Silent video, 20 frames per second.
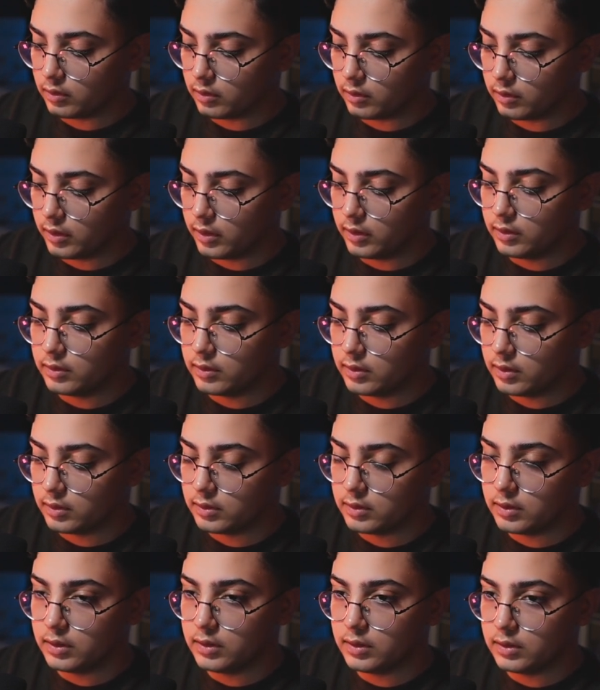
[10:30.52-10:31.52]

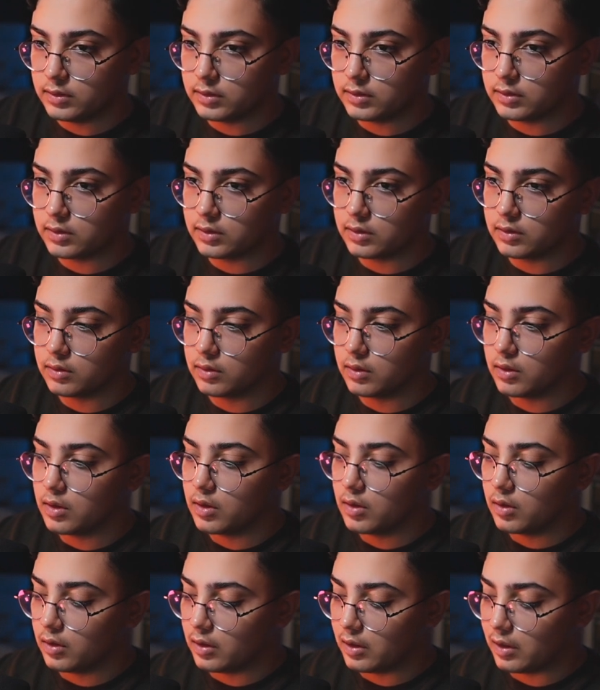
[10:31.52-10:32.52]
Identities.
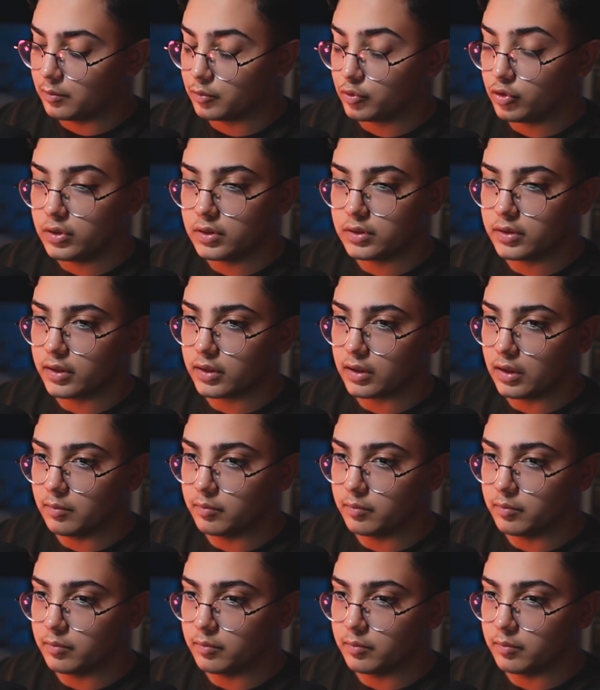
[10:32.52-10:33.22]
I'm trying to think.